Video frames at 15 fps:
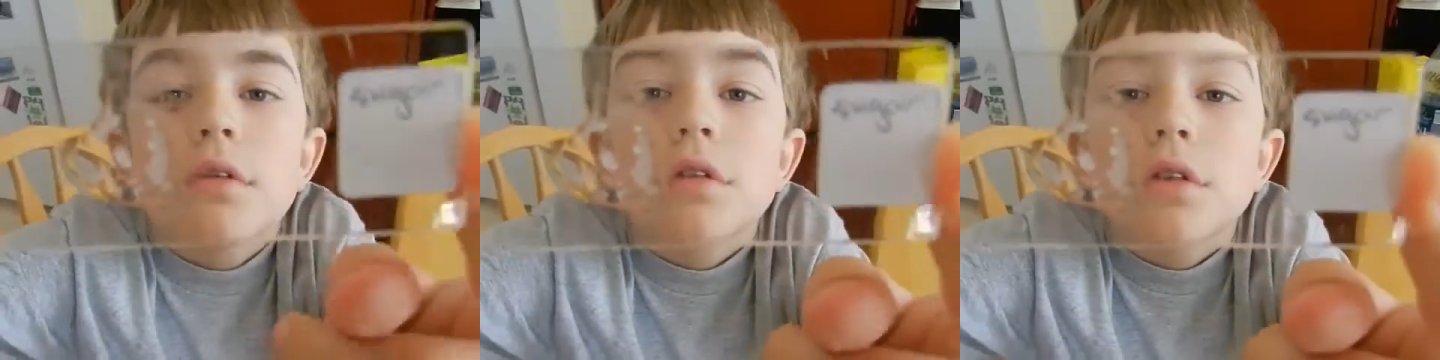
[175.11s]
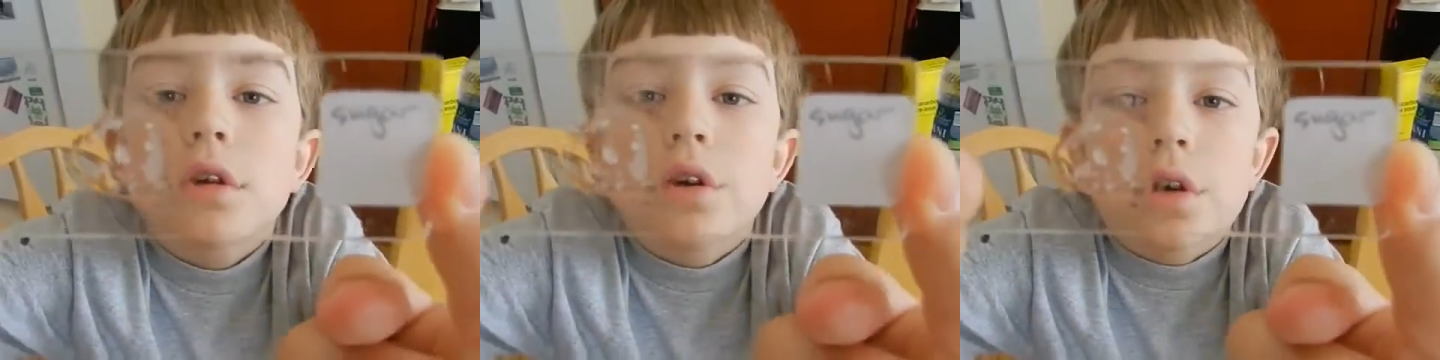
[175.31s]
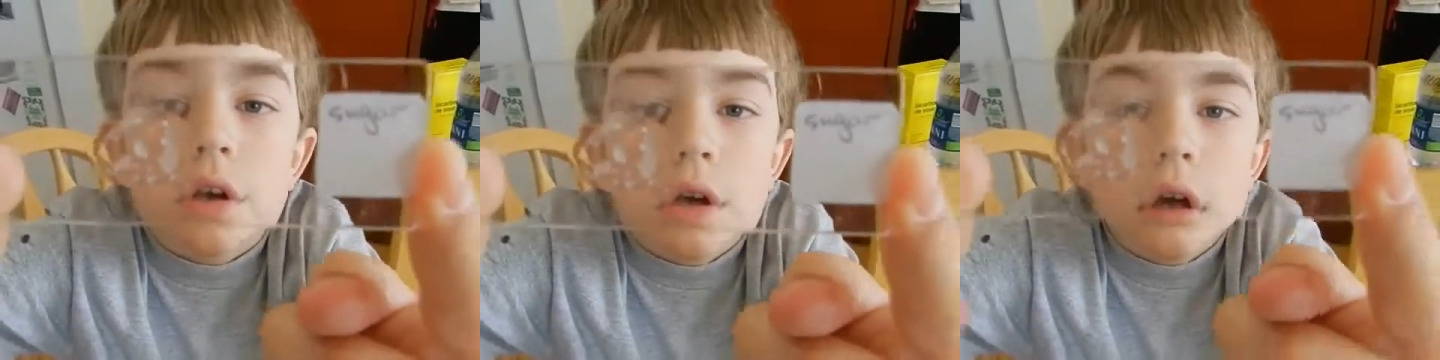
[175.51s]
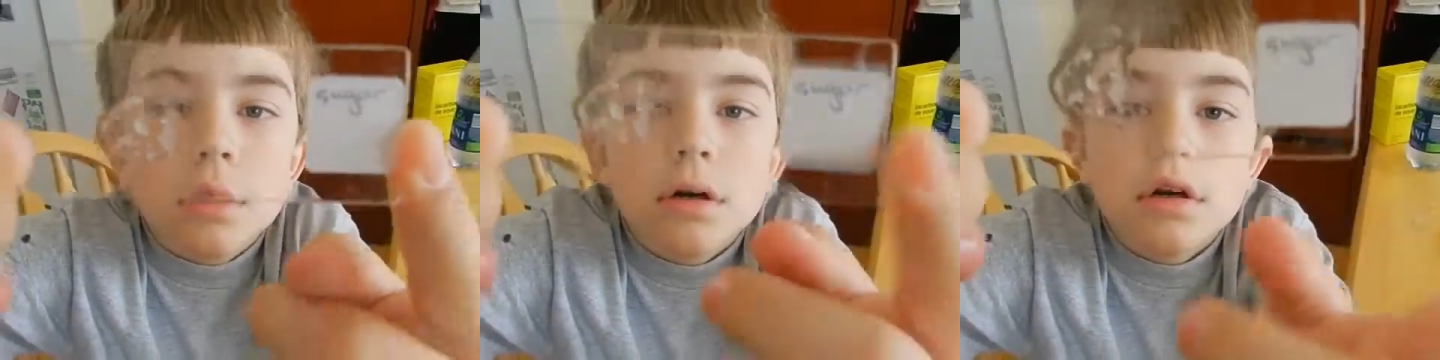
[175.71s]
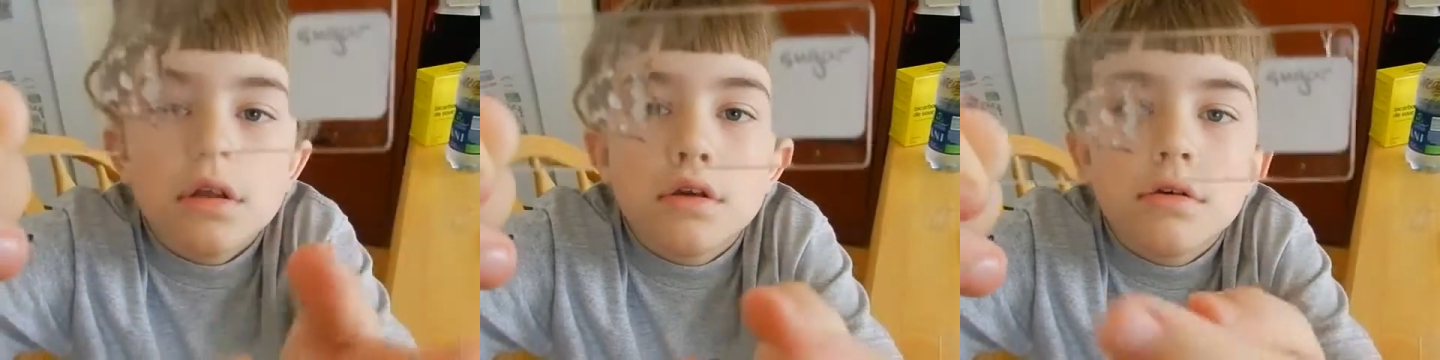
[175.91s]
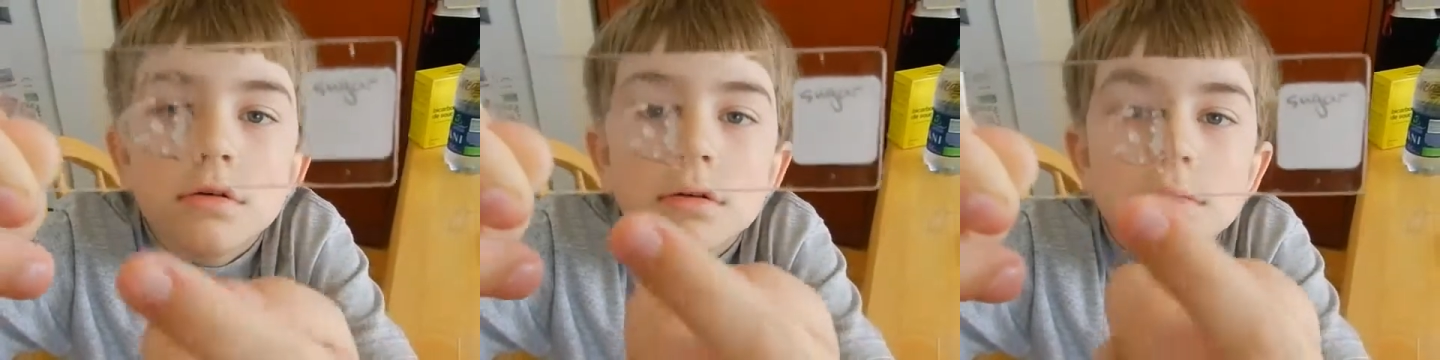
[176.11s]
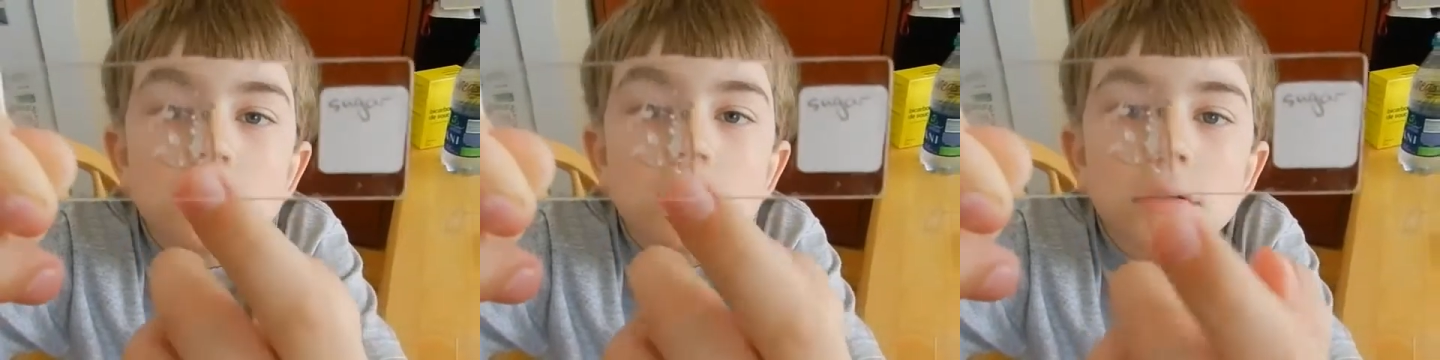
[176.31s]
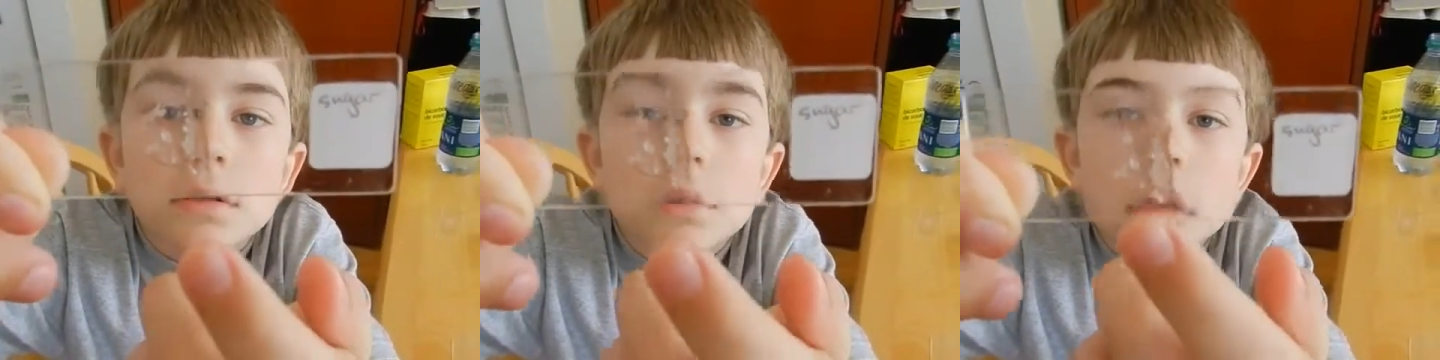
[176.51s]
sugar, you can
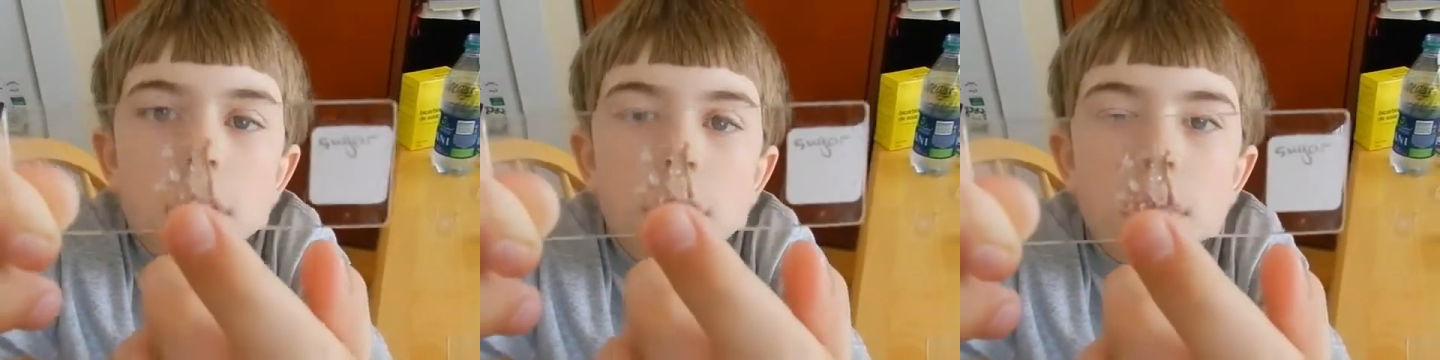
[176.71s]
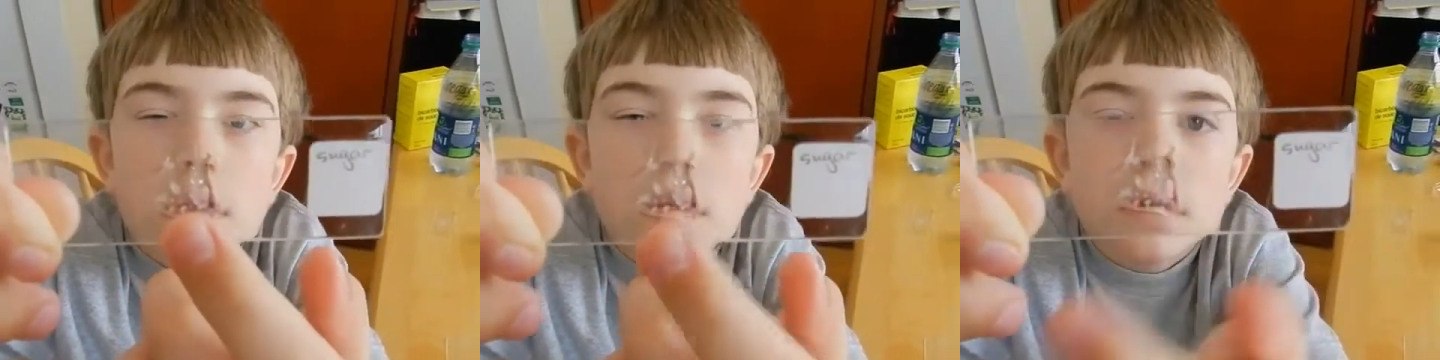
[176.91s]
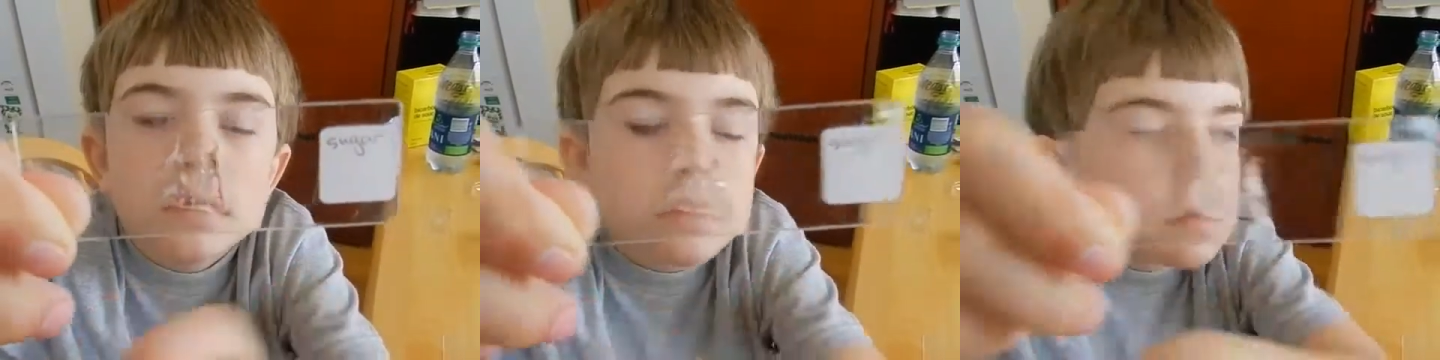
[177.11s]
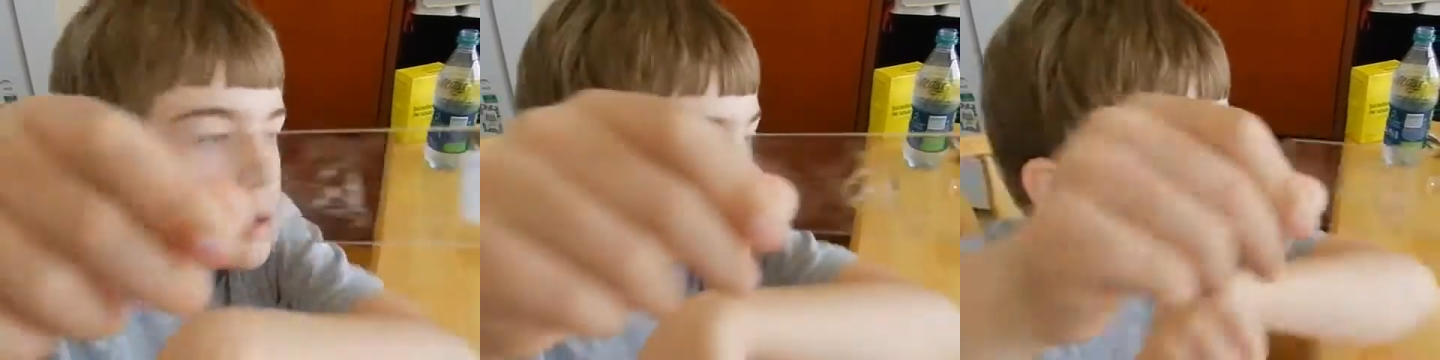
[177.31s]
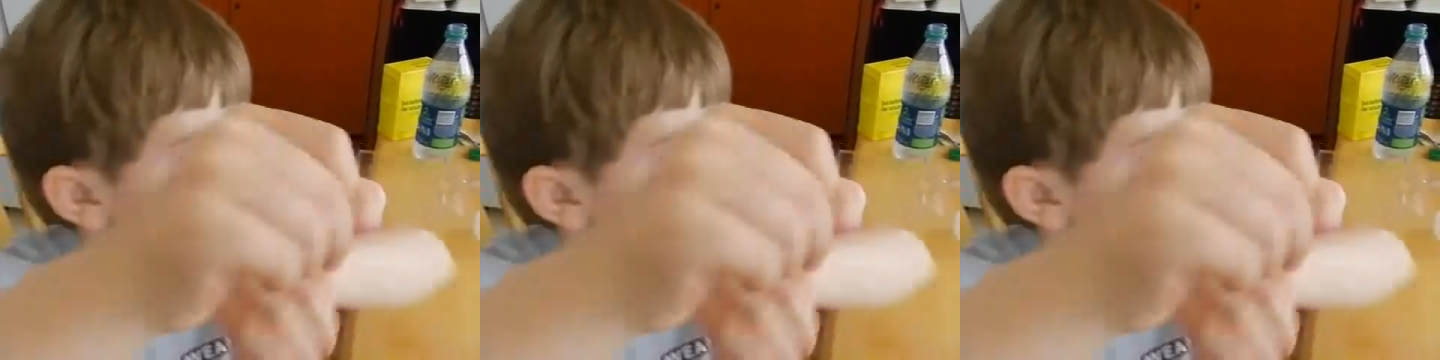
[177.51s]
see those right